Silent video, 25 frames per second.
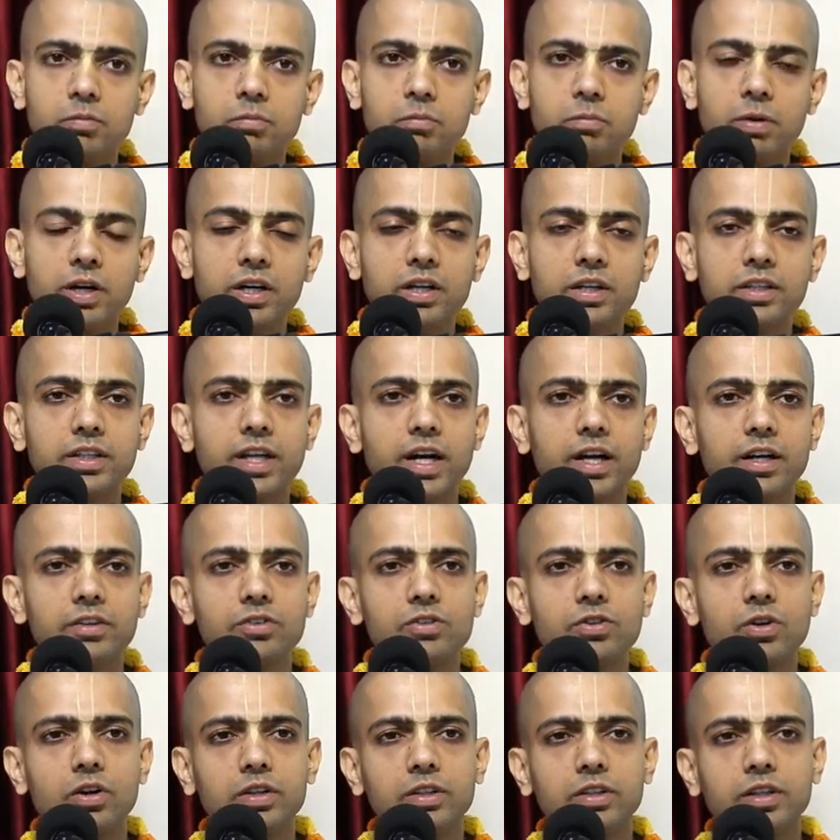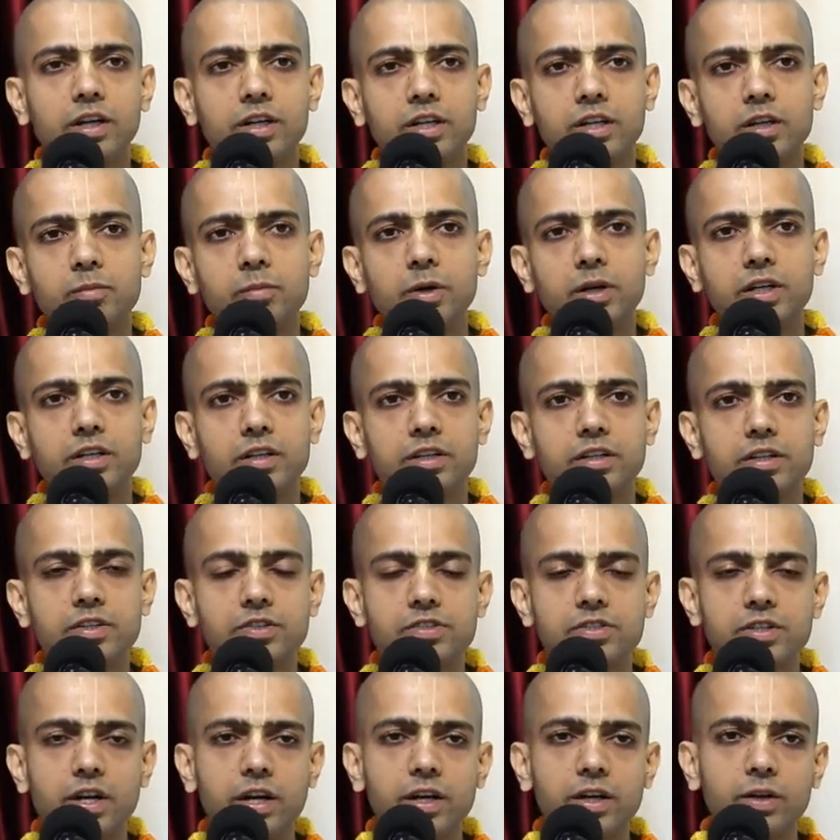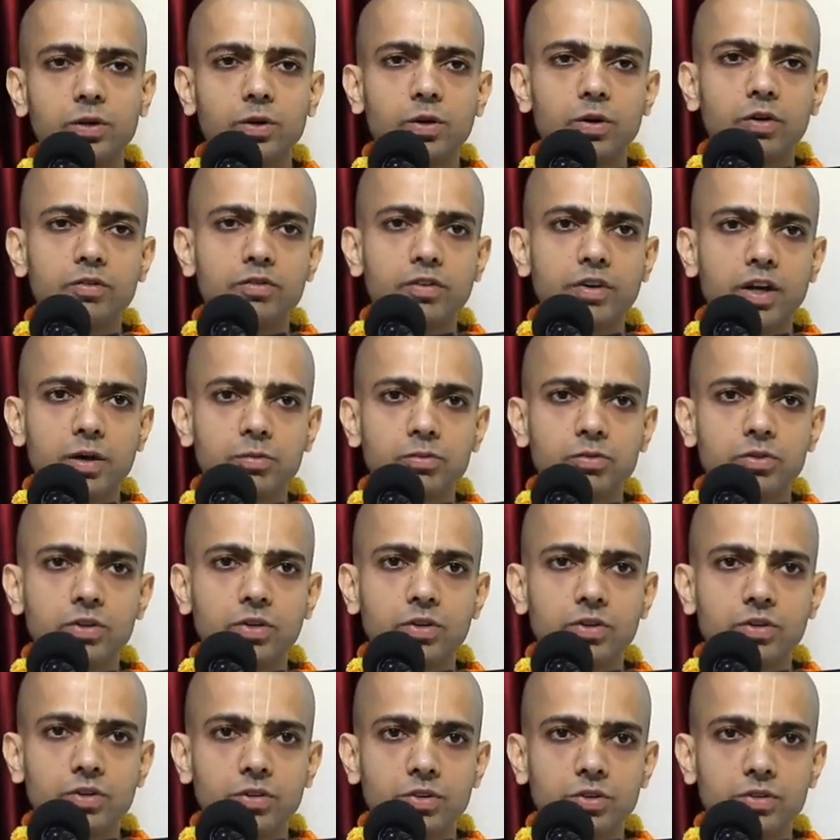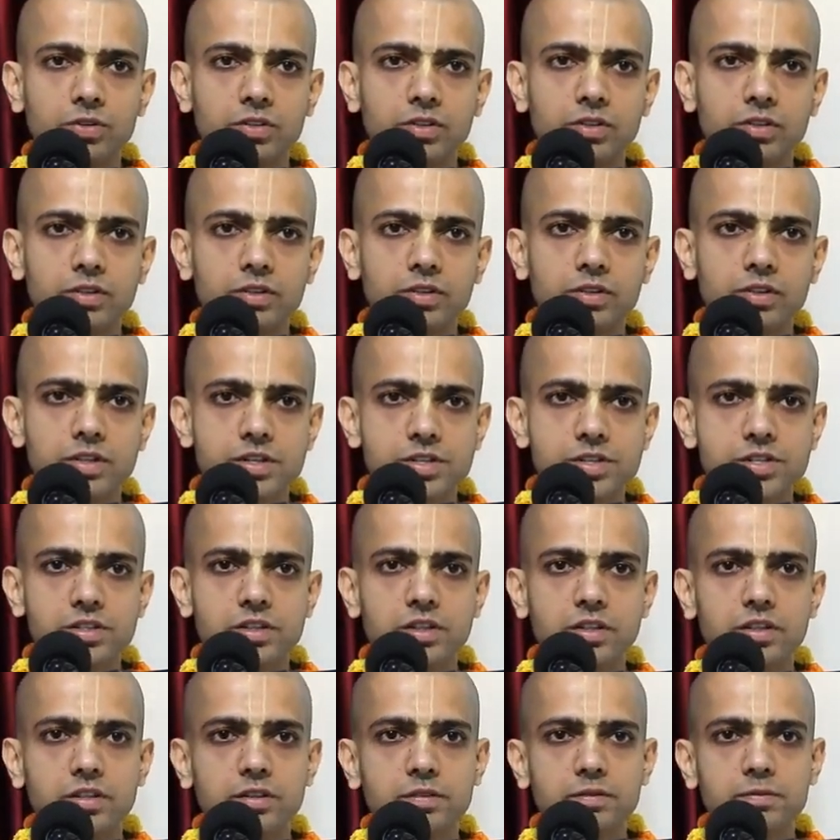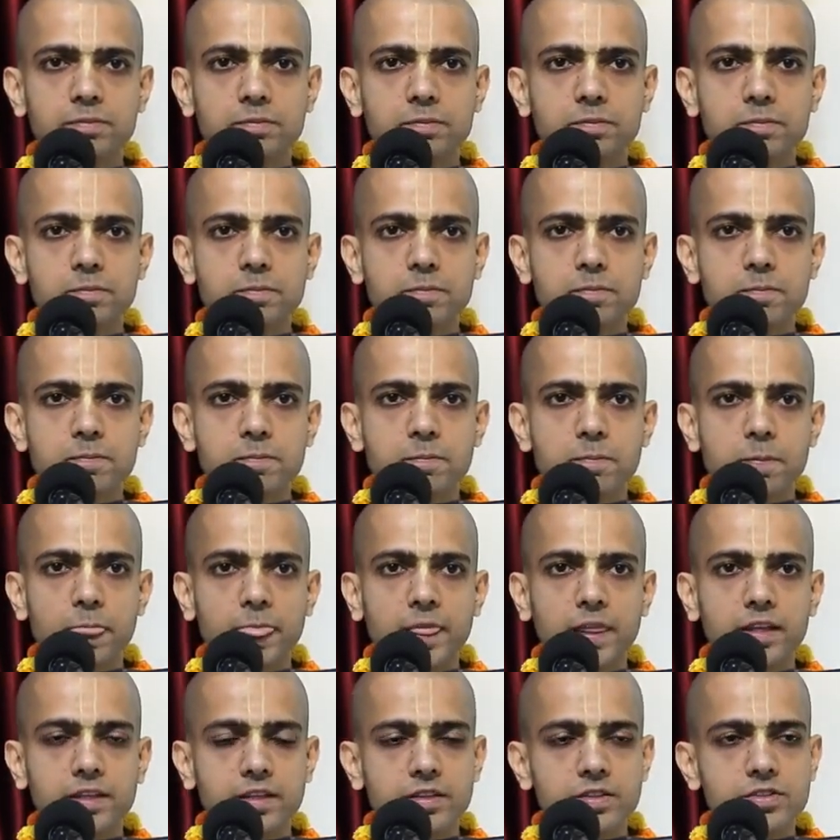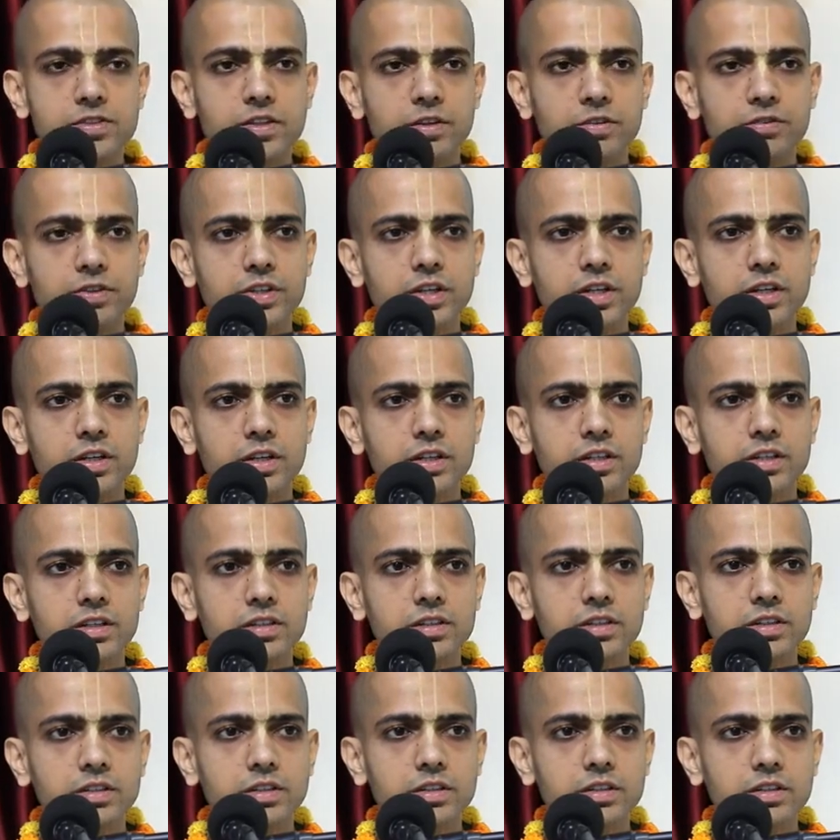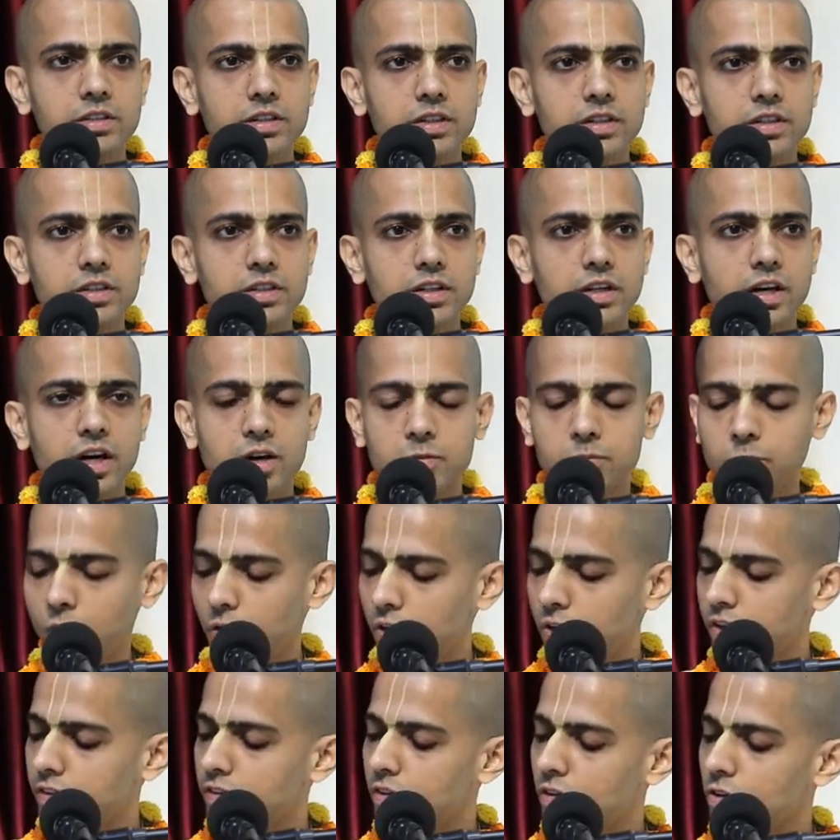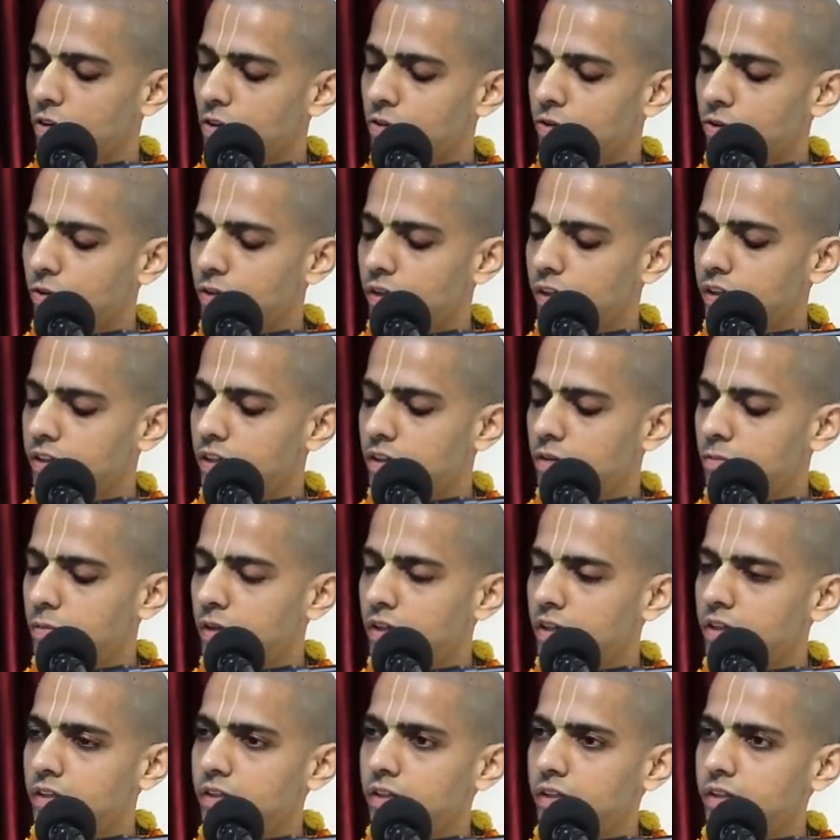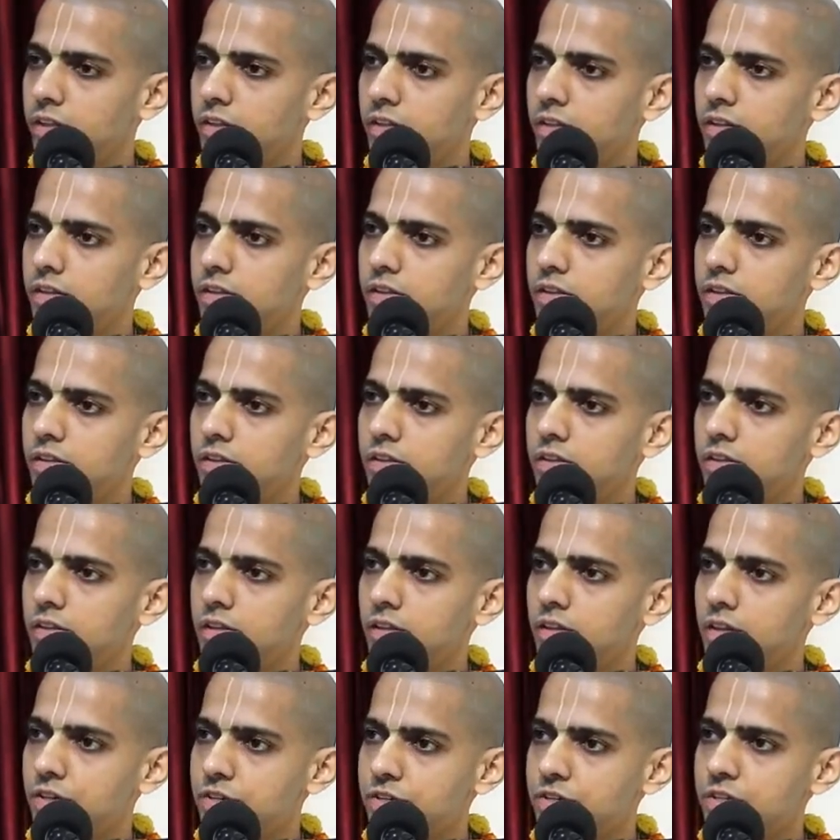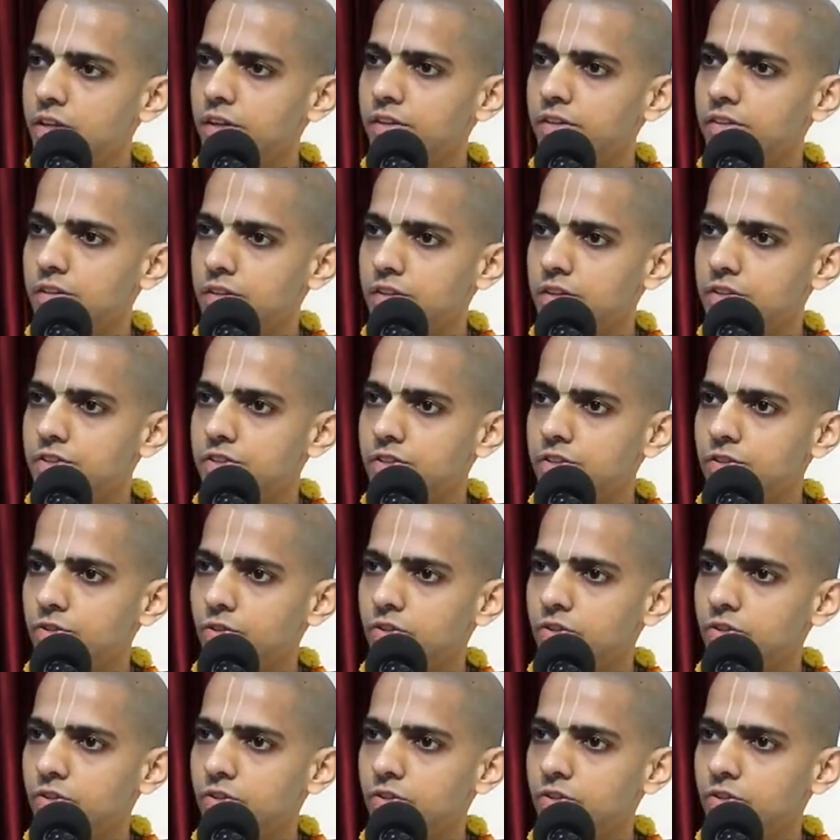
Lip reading: But that is not the ultimate understanding of absolute truth, Krishna. Yes, definitely, our bodies are also nothing but Krishna's energy.